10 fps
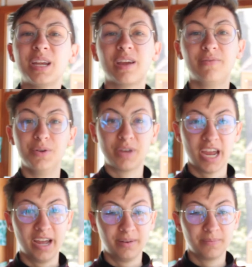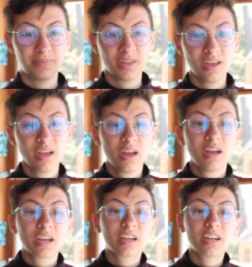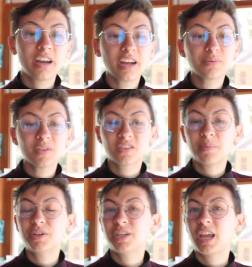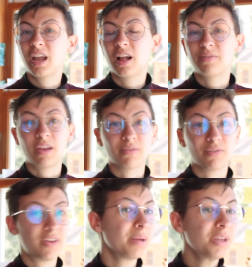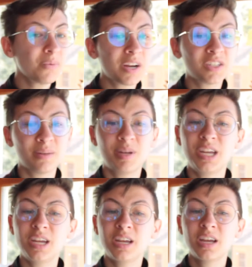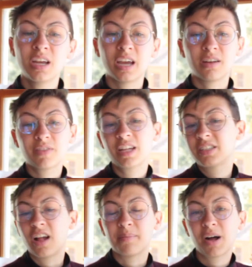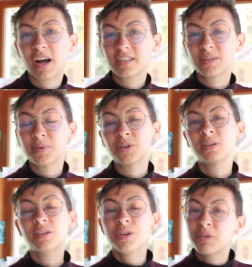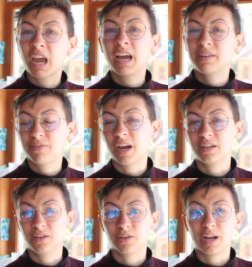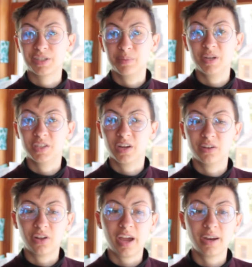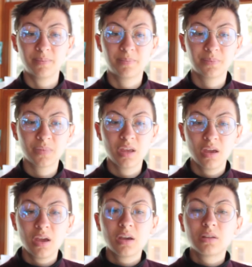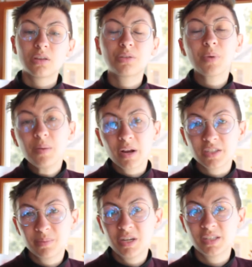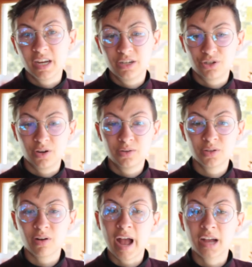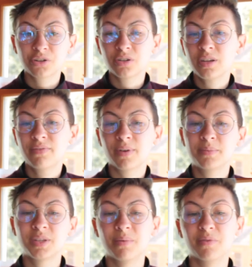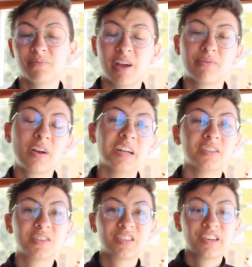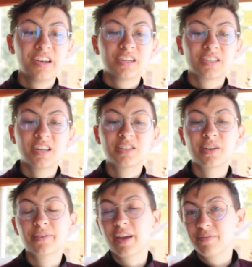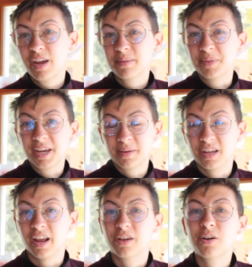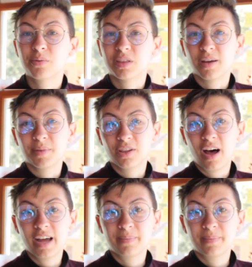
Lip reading: if you can. Connect with someone to get a favorite family recipe, and if that's not possible, you can find your recipes online. The 3 recipes I chose are actually from some of my friends, since they're like family and I cook with them a lot.